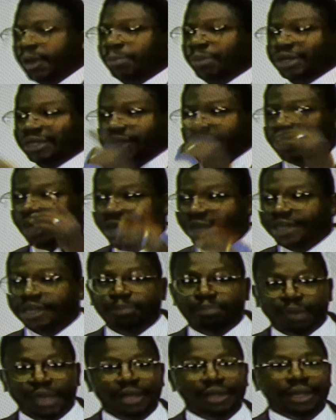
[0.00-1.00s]
but the
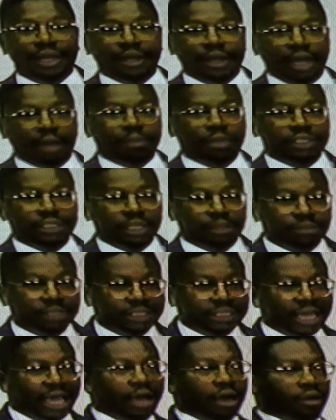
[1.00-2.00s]
independent numbers
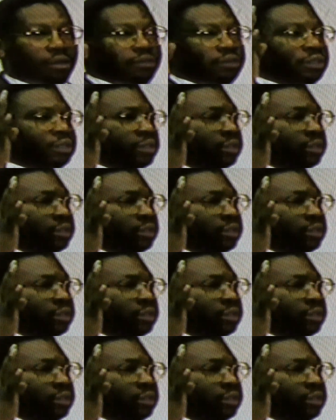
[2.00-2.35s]
themselves